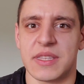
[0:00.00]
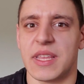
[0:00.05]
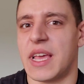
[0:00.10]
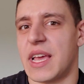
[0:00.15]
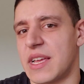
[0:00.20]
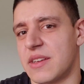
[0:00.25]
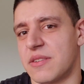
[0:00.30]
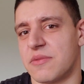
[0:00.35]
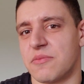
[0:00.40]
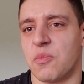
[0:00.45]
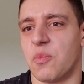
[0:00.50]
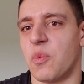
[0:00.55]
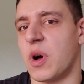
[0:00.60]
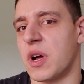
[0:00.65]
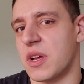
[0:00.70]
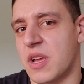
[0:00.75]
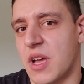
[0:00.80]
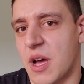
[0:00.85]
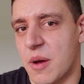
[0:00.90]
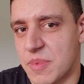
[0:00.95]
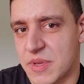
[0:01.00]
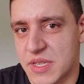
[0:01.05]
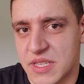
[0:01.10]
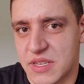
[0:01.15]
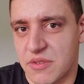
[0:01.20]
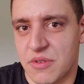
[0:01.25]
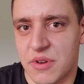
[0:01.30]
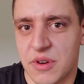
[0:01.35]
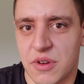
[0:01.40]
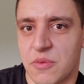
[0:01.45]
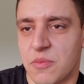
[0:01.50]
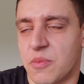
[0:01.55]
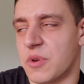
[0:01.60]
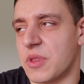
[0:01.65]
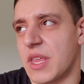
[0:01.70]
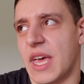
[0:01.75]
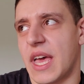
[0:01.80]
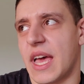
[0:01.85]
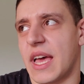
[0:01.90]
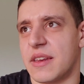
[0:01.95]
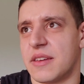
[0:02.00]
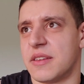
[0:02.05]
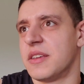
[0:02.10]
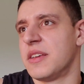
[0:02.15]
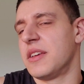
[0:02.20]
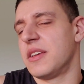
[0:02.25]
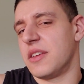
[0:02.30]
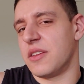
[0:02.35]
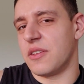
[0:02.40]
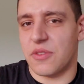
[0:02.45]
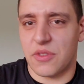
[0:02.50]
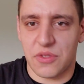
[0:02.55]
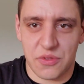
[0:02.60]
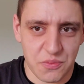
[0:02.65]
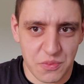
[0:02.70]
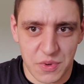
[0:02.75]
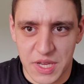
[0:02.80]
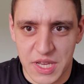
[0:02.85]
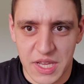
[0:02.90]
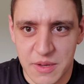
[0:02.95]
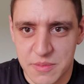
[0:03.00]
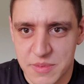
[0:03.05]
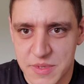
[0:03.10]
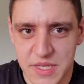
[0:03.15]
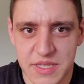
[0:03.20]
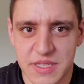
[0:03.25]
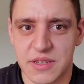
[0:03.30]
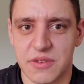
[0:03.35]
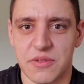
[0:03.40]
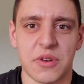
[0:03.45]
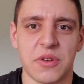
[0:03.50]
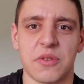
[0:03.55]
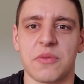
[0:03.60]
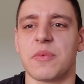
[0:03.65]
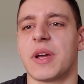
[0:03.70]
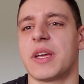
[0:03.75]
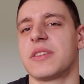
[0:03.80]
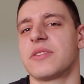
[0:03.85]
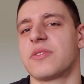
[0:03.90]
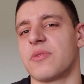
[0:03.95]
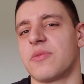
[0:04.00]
They had 1 cup of cereal where they had, 3 cups of cereal, right?